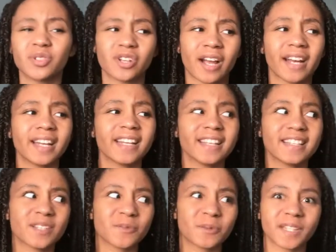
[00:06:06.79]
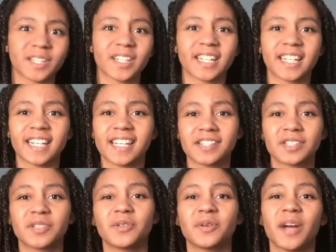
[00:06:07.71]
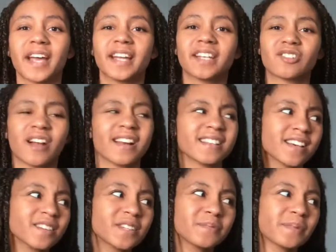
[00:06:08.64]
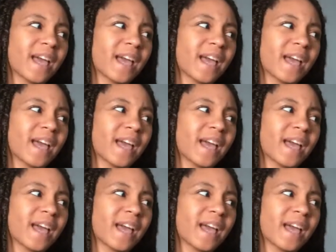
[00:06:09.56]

Try to get into what they're getting into and try to tell them,